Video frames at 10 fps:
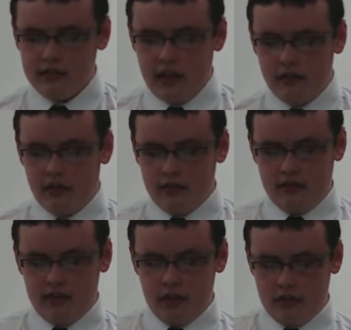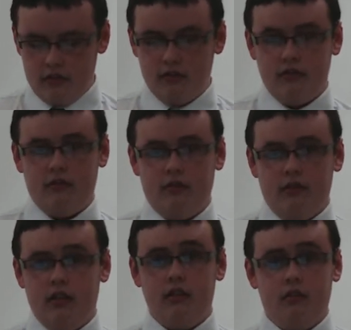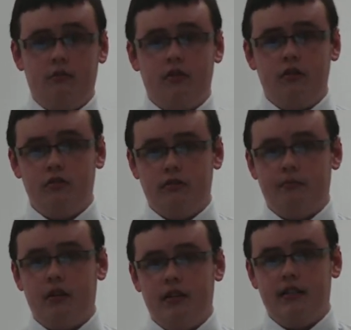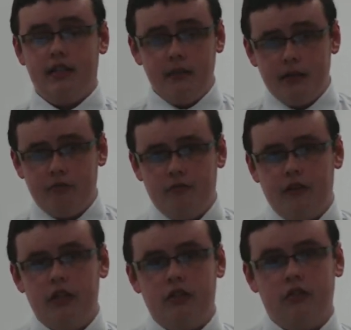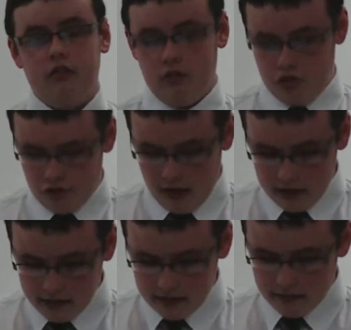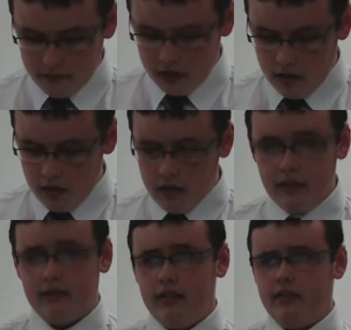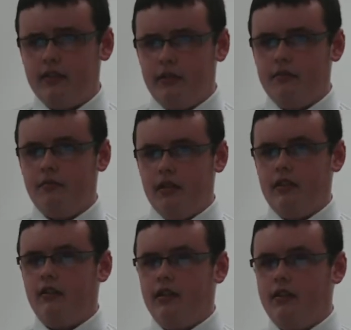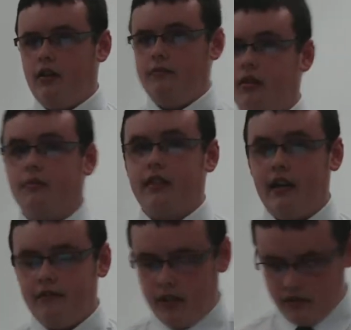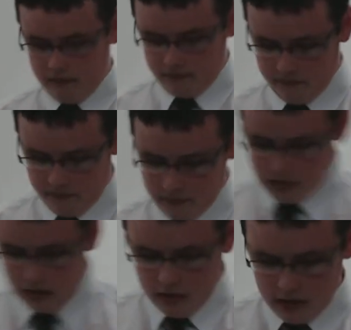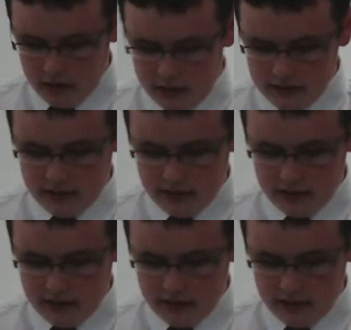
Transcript: said that the seizures he thought were caused by sleep deprivation and stress, as these seemed to be the only times I was having them. He